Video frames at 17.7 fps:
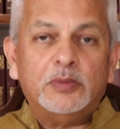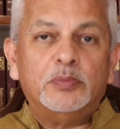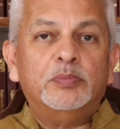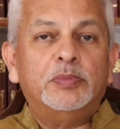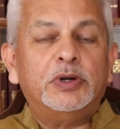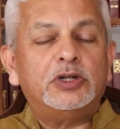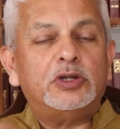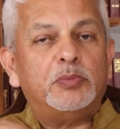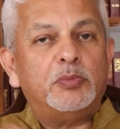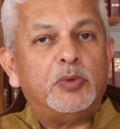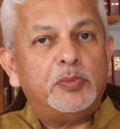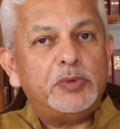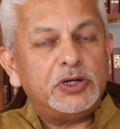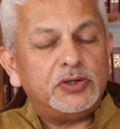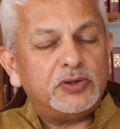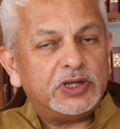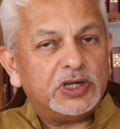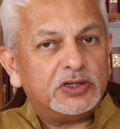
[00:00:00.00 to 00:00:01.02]
But the
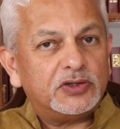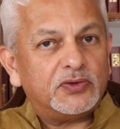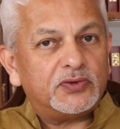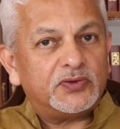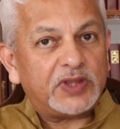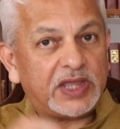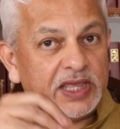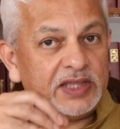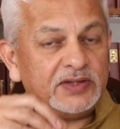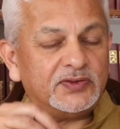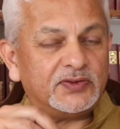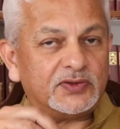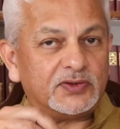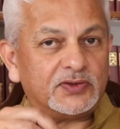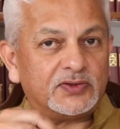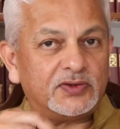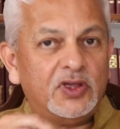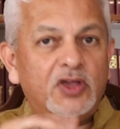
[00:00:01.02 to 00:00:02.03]
moment you get those
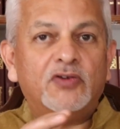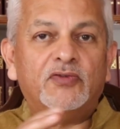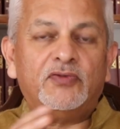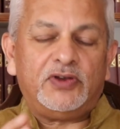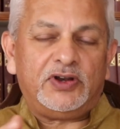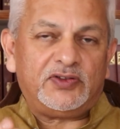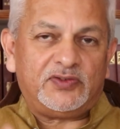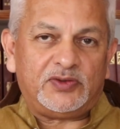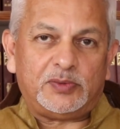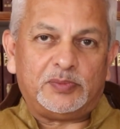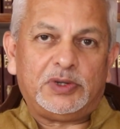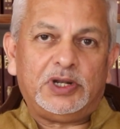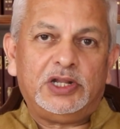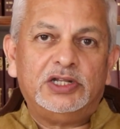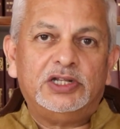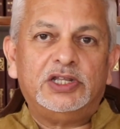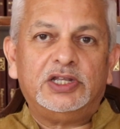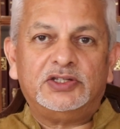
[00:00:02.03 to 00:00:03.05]
answers, for example,
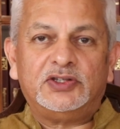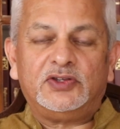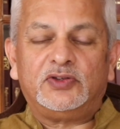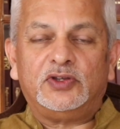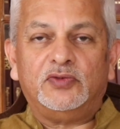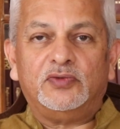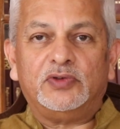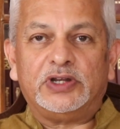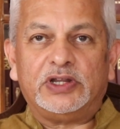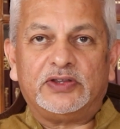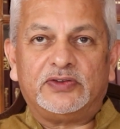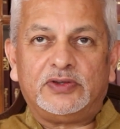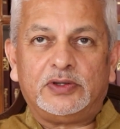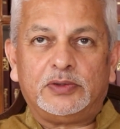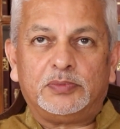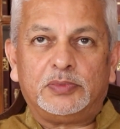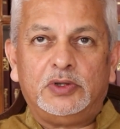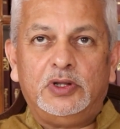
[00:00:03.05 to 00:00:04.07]
I'll just give you an
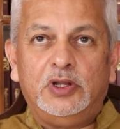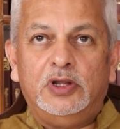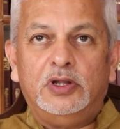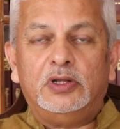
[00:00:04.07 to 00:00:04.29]
example.